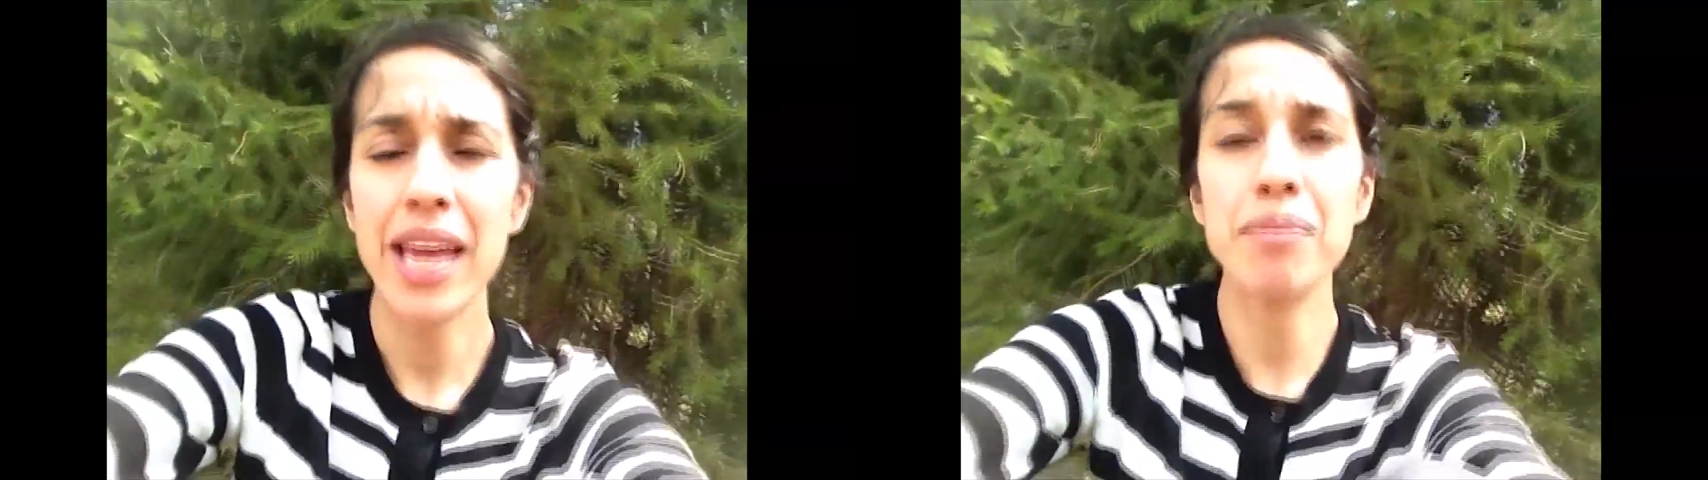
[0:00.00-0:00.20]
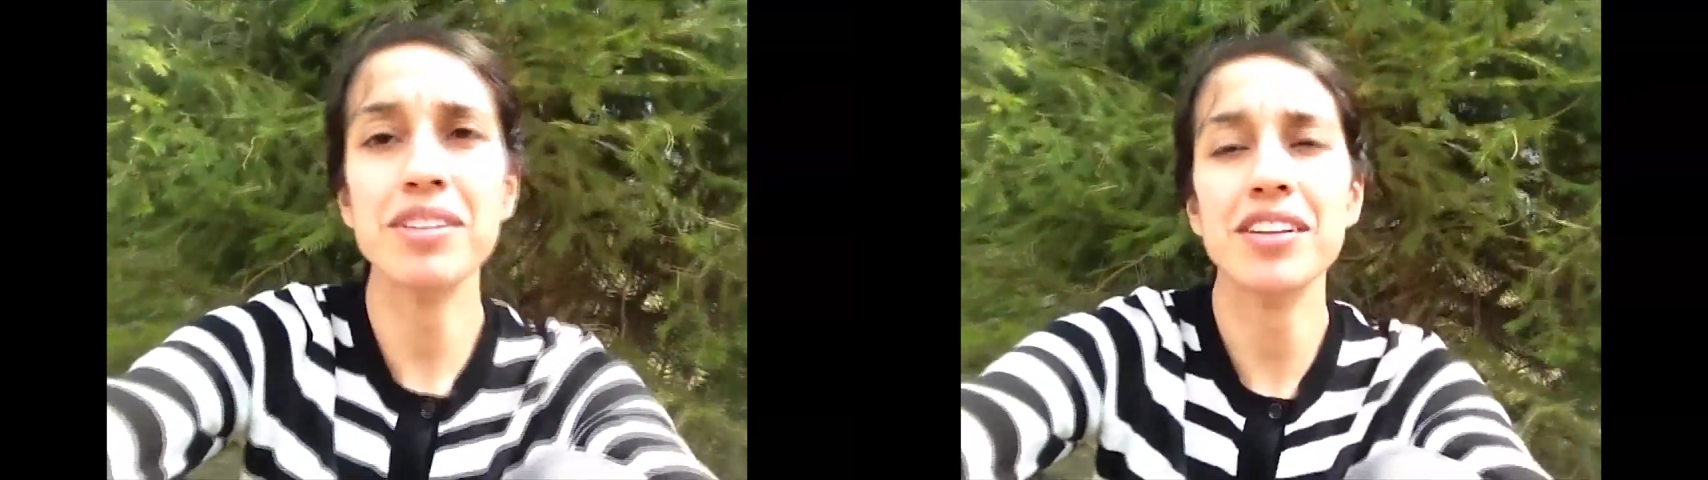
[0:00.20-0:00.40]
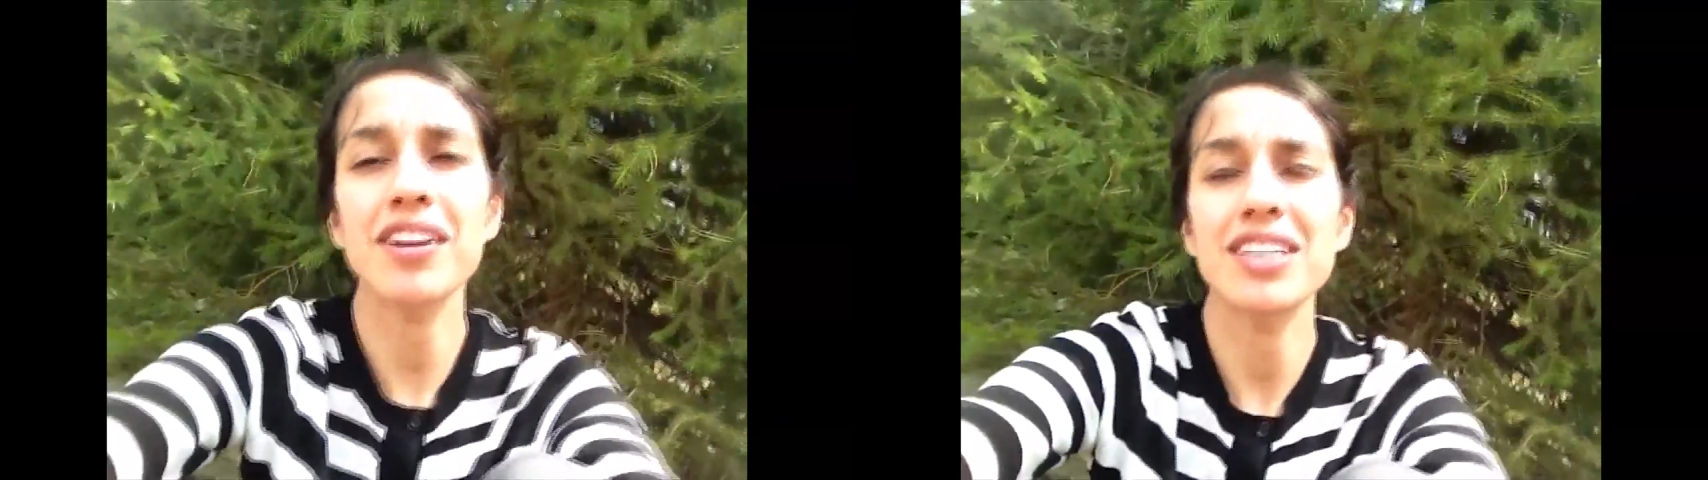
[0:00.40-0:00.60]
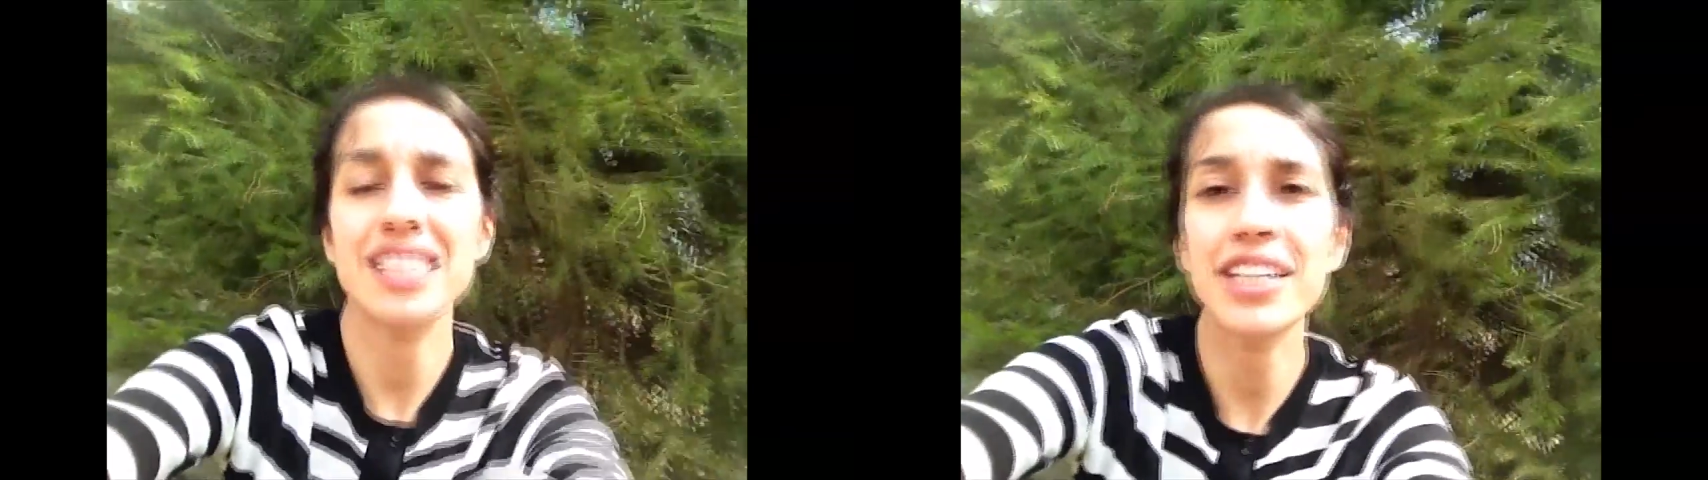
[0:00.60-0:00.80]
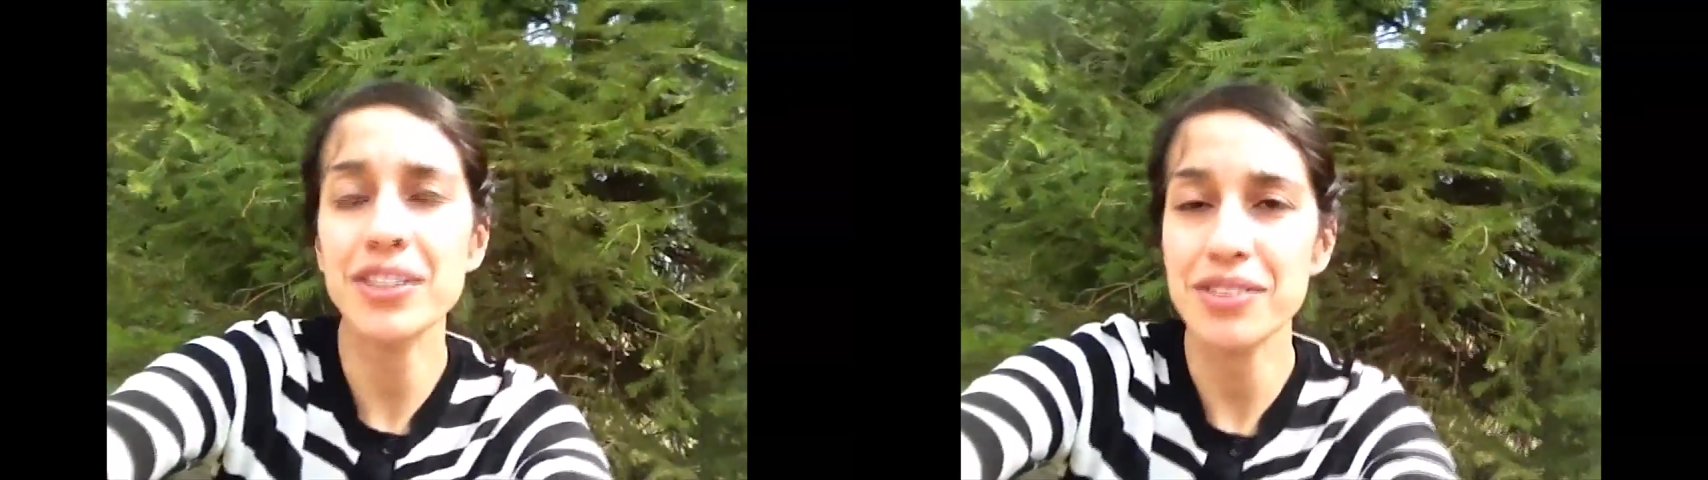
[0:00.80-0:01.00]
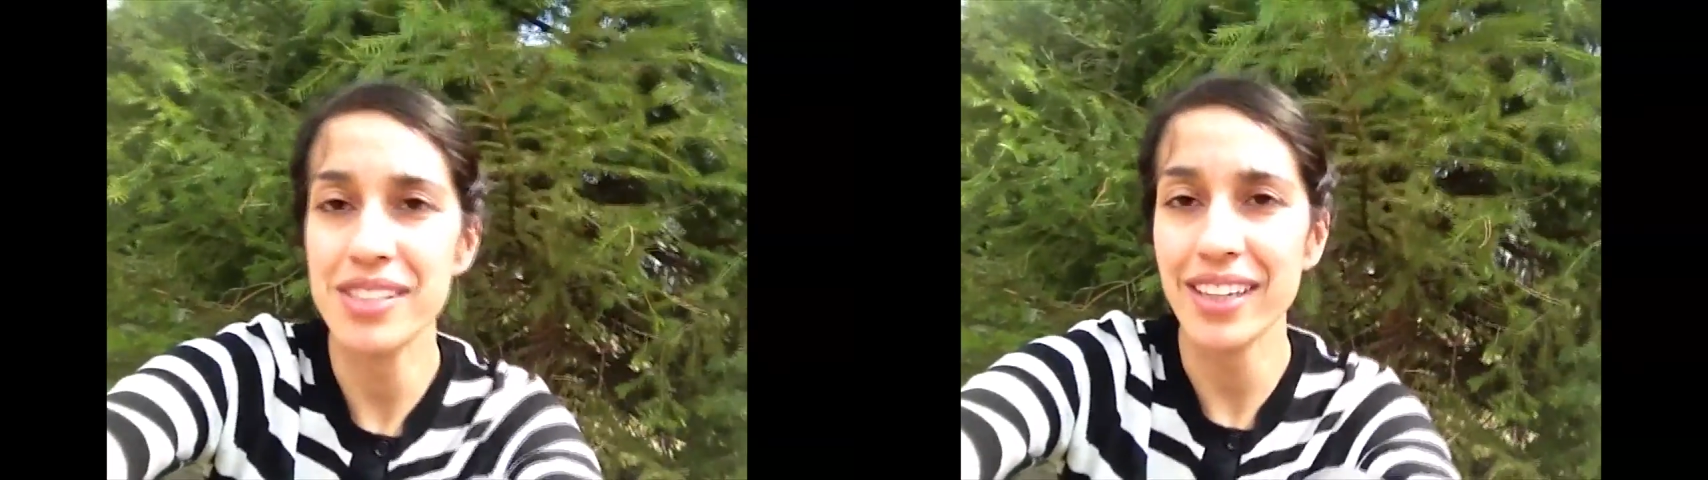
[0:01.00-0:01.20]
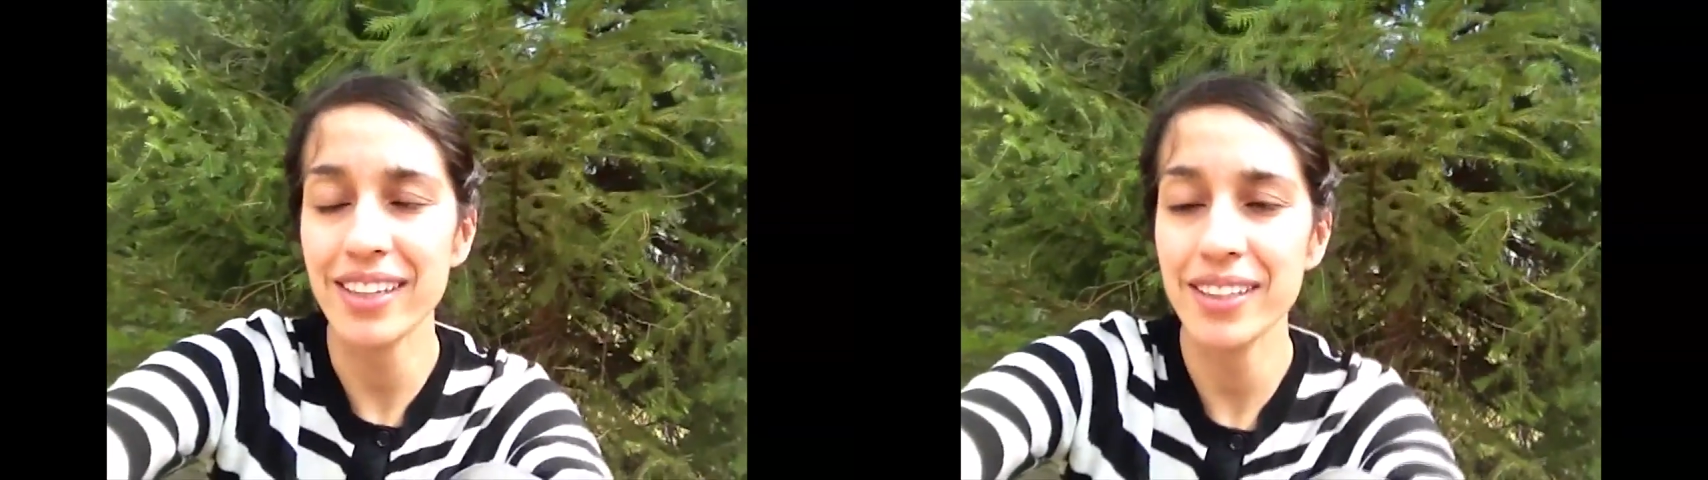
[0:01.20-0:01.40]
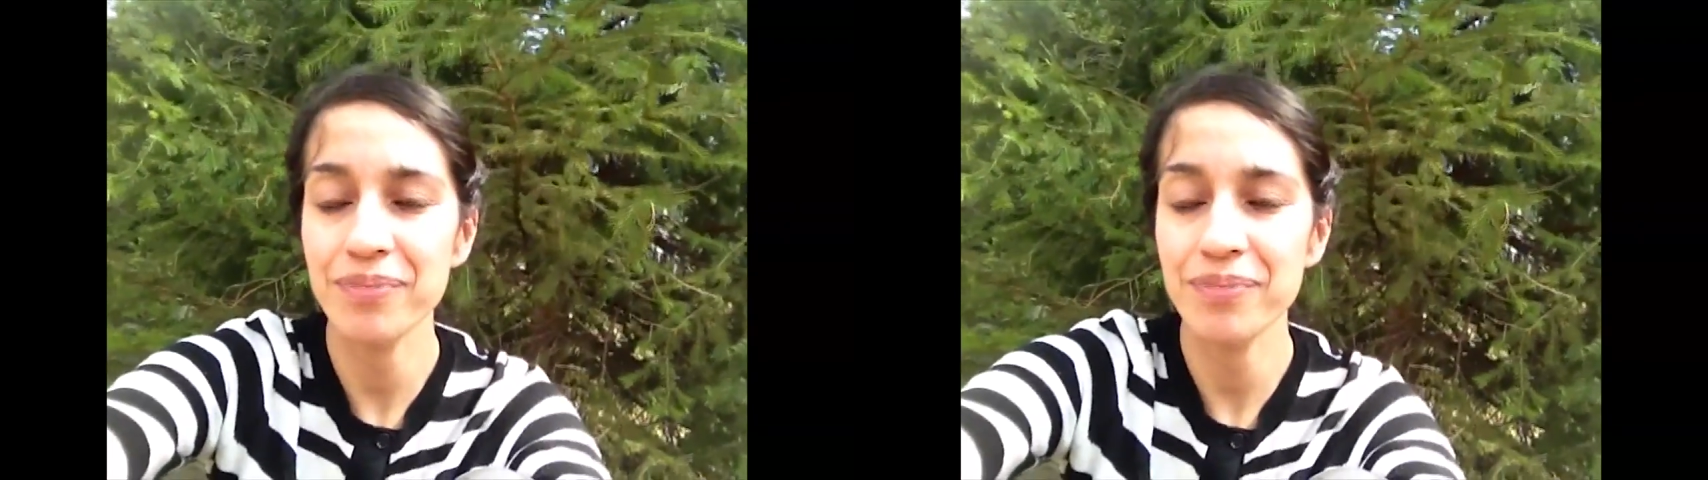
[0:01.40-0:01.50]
able to launch EcoSikh.